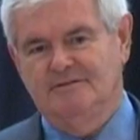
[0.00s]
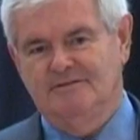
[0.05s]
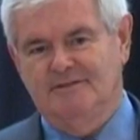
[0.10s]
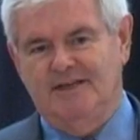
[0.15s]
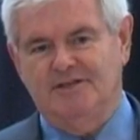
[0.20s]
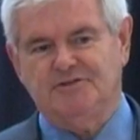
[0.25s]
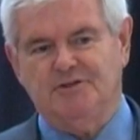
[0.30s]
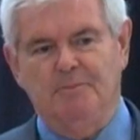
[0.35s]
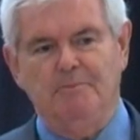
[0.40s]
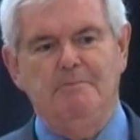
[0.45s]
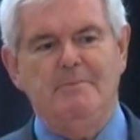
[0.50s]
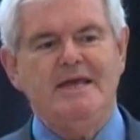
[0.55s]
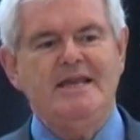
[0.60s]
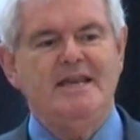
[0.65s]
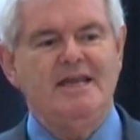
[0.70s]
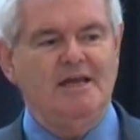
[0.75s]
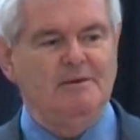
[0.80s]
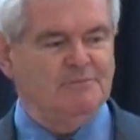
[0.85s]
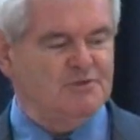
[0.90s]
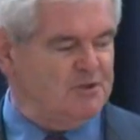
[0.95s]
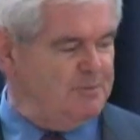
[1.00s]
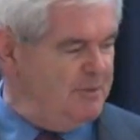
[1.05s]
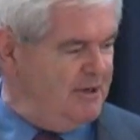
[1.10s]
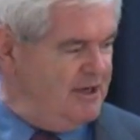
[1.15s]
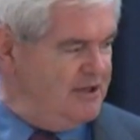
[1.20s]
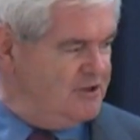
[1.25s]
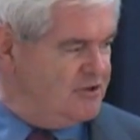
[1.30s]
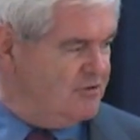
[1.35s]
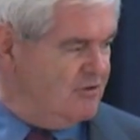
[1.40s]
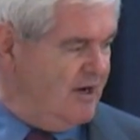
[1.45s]
That's a
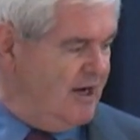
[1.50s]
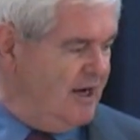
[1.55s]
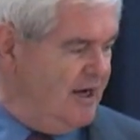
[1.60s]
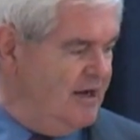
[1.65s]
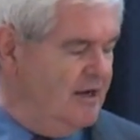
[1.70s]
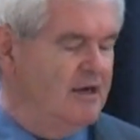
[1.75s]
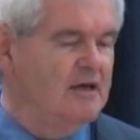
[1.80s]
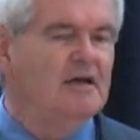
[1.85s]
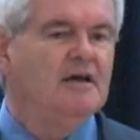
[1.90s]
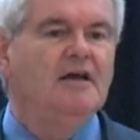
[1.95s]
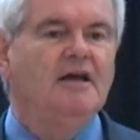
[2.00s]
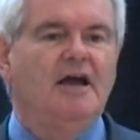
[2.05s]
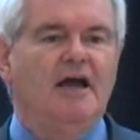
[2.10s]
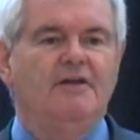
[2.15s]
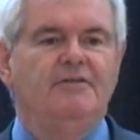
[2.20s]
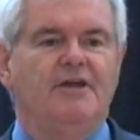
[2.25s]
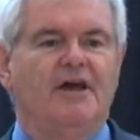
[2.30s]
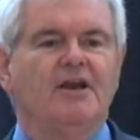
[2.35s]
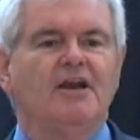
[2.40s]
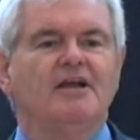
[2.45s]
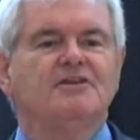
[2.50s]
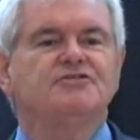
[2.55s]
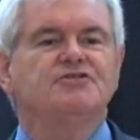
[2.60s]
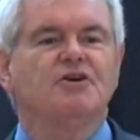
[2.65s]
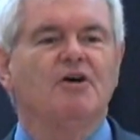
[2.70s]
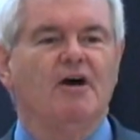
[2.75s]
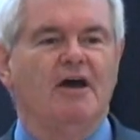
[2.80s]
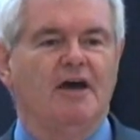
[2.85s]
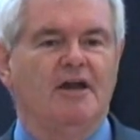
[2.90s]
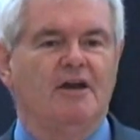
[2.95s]
medium-speed train. And then let's
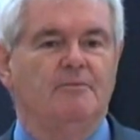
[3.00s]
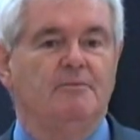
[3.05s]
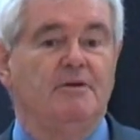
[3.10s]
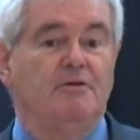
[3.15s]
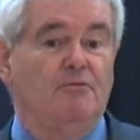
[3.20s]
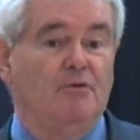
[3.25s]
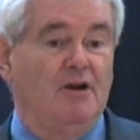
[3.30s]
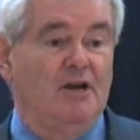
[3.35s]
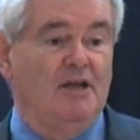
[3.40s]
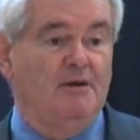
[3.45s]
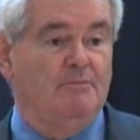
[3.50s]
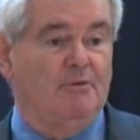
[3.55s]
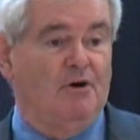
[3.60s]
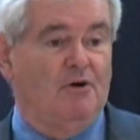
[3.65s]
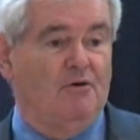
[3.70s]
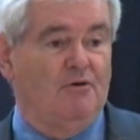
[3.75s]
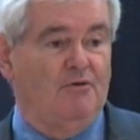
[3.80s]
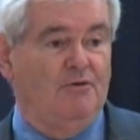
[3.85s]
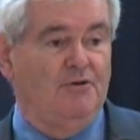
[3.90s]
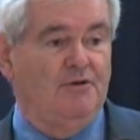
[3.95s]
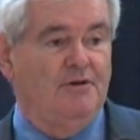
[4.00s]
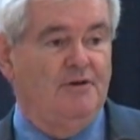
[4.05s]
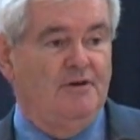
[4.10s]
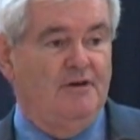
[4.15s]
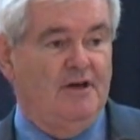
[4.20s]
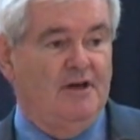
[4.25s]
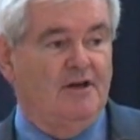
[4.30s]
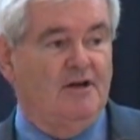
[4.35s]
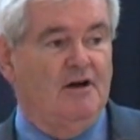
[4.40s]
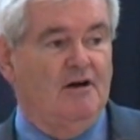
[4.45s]
go ahead and be really bold
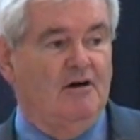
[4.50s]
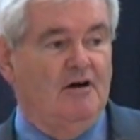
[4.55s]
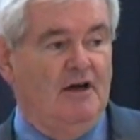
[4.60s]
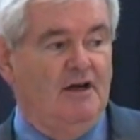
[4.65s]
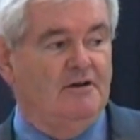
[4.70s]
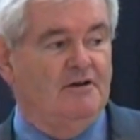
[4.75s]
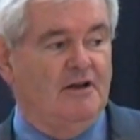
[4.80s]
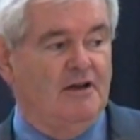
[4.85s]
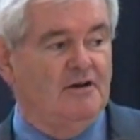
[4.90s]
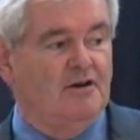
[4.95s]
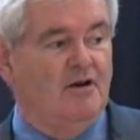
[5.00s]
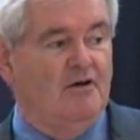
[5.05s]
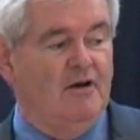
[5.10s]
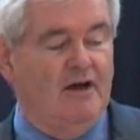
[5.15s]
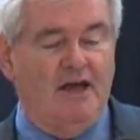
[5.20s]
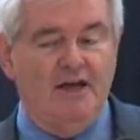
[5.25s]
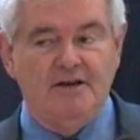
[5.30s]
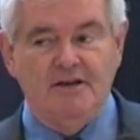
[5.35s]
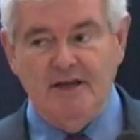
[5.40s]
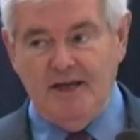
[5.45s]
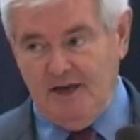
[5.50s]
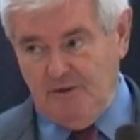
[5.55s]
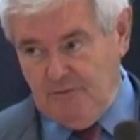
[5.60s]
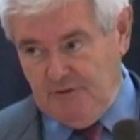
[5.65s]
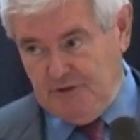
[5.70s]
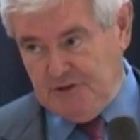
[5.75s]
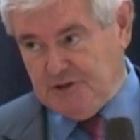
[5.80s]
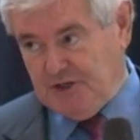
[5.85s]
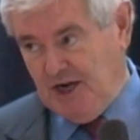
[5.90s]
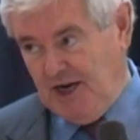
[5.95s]
and go head-to-head
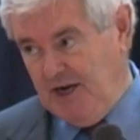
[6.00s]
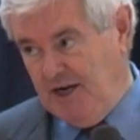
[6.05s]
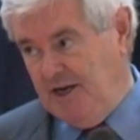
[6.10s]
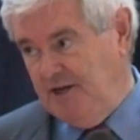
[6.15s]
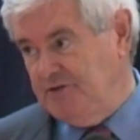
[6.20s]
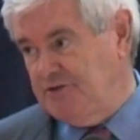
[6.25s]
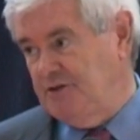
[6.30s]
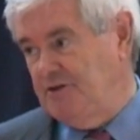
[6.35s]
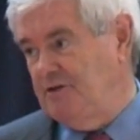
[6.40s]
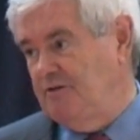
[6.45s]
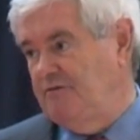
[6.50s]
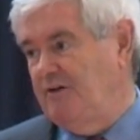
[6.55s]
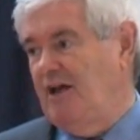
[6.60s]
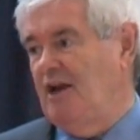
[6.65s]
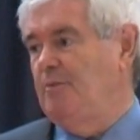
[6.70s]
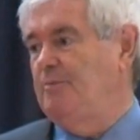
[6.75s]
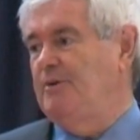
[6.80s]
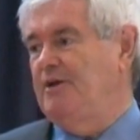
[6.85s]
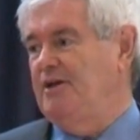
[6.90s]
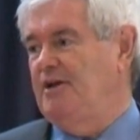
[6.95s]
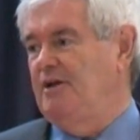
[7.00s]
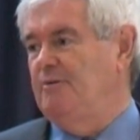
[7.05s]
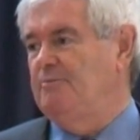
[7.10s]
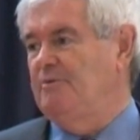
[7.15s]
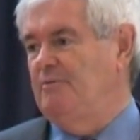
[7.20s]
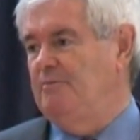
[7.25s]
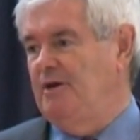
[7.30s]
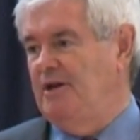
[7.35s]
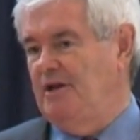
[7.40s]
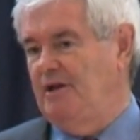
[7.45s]
with the Chinese in developing and
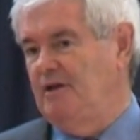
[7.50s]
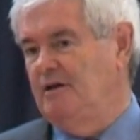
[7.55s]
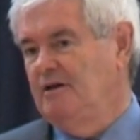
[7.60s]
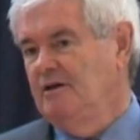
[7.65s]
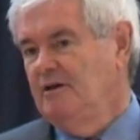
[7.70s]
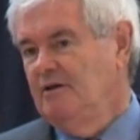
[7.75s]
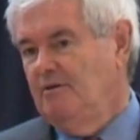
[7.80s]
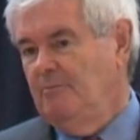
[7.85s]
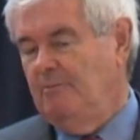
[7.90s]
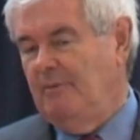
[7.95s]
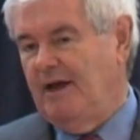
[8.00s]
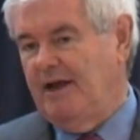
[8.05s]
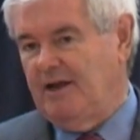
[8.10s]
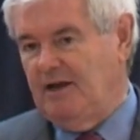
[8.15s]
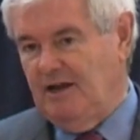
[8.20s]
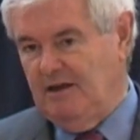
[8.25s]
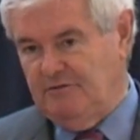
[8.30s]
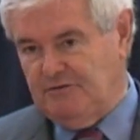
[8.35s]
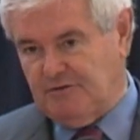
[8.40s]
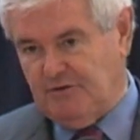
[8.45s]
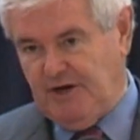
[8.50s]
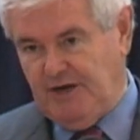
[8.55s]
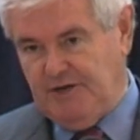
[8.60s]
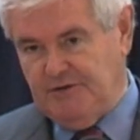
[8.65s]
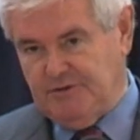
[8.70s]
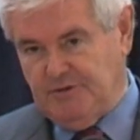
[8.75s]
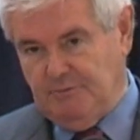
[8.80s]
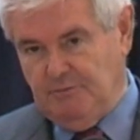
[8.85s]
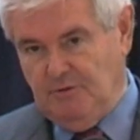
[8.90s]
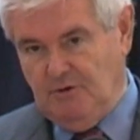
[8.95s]
implementing maglev
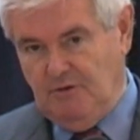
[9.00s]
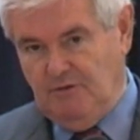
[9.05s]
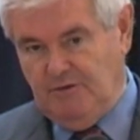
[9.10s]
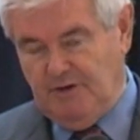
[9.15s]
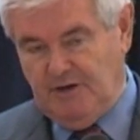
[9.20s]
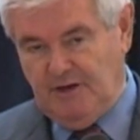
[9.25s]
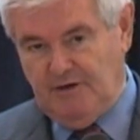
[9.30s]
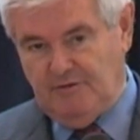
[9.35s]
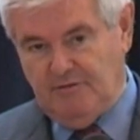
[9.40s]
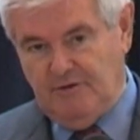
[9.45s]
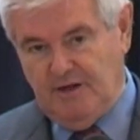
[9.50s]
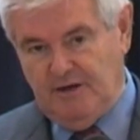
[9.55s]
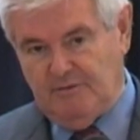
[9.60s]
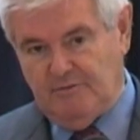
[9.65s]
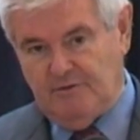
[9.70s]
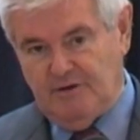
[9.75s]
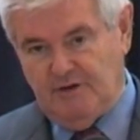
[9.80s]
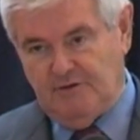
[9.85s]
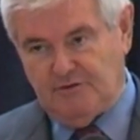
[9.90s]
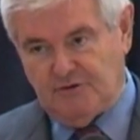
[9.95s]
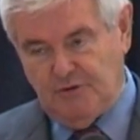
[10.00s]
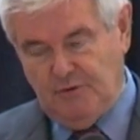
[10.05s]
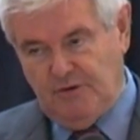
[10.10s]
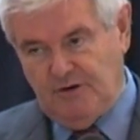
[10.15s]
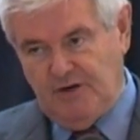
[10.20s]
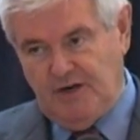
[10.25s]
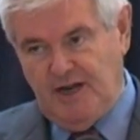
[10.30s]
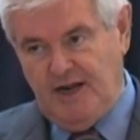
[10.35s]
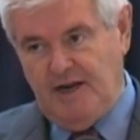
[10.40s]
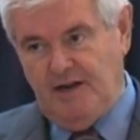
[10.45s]
trains that move at
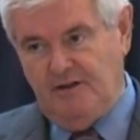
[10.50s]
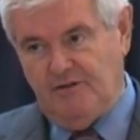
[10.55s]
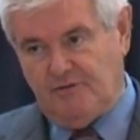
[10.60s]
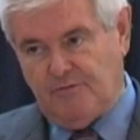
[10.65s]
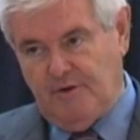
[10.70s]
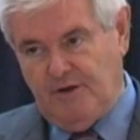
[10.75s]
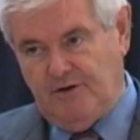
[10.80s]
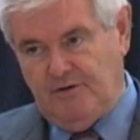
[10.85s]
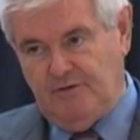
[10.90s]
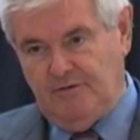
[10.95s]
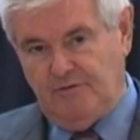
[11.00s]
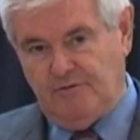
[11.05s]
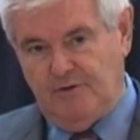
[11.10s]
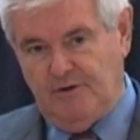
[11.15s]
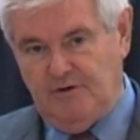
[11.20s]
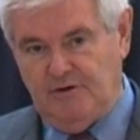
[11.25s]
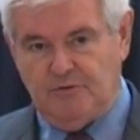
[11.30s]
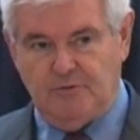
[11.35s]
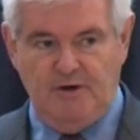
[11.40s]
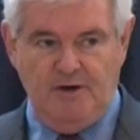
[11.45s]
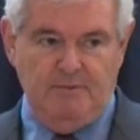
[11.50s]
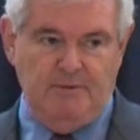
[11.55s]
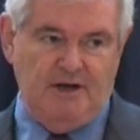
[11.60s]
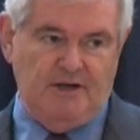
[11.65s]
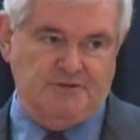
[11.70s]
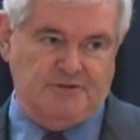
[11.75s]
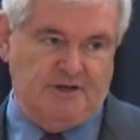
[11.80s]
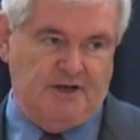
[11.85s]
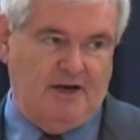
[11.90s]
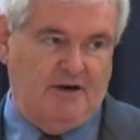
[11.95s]
280, 300, and 320
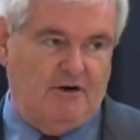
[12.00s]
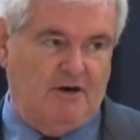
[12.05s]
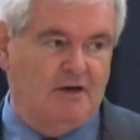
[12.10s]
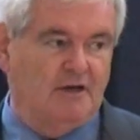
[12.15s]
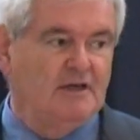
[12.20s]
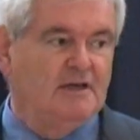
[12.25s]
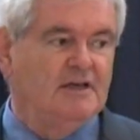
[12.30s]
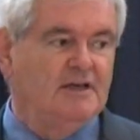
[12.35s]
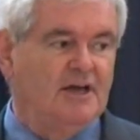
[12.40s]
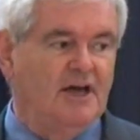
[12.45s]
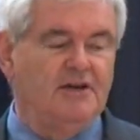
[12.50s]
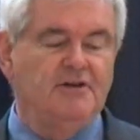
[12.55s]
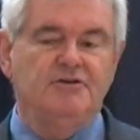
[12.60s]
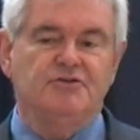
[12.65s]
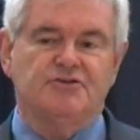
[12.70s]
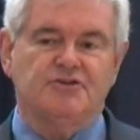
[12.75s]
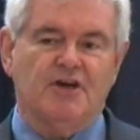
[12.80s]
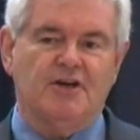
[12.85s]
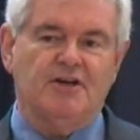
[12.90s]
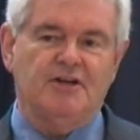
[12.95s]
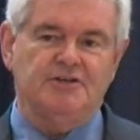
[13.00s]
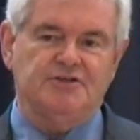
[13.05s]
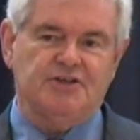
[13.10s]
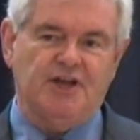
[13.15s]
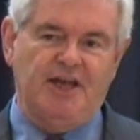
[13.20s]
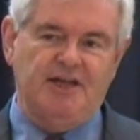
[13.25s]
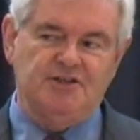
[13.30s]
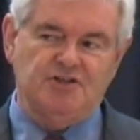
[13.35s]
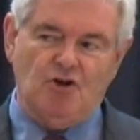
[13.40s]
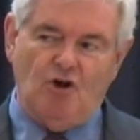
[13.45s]
miles an hour. And you suddenly
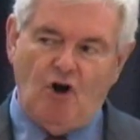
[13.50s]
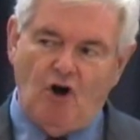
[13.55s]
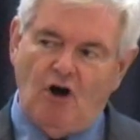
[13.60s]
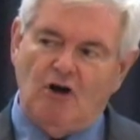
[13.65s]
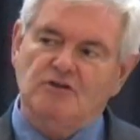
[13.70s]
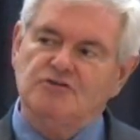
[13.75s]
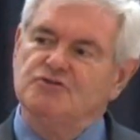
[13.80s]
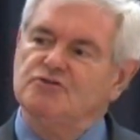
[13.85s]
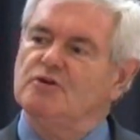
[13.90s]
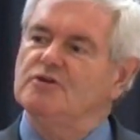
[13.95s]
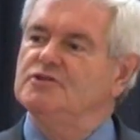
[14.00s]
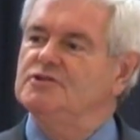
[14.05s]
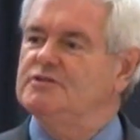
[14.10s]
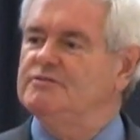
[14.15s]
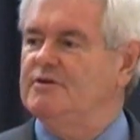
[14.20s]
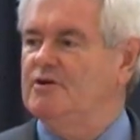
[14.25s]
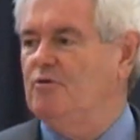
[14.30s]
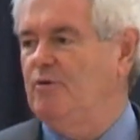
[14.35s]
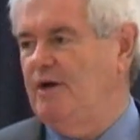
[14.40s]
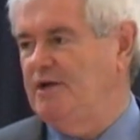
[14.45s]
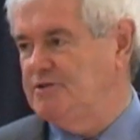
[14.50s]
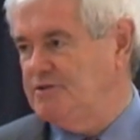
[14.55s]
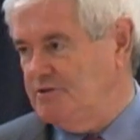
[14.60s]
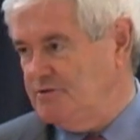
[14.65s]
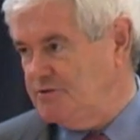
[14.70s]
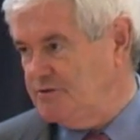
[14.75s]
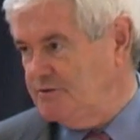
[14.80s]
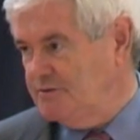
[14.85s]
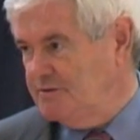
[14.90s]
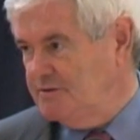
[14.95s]
change all sorts of
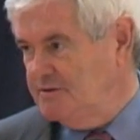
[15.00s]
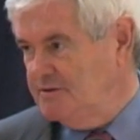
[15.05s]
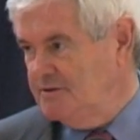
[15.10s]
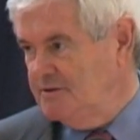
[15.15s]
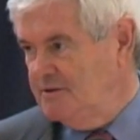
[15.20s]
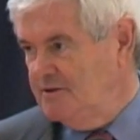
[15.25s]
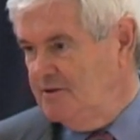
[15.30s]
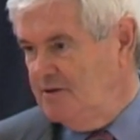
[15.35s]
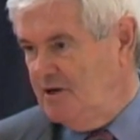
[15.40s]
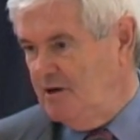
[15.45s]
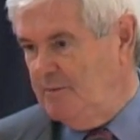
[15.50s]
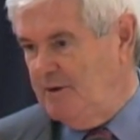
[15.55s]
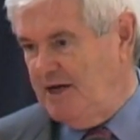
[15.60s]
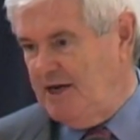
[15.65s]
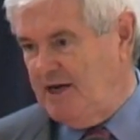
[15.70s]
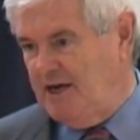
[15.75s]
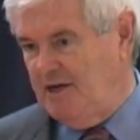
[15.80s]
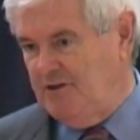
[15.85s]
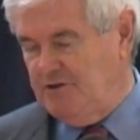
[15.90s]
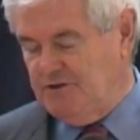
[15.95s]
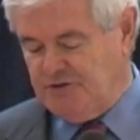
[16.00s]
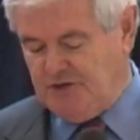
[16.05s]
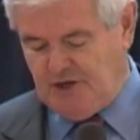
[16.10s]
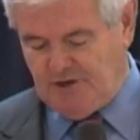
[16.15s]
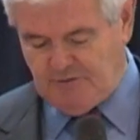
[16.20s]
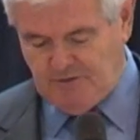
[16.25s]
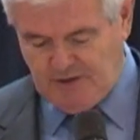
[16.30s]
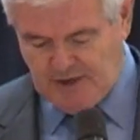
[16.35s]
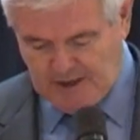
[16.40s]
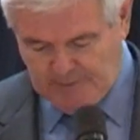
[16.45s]
equations about how this
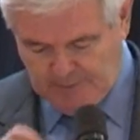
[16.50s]
country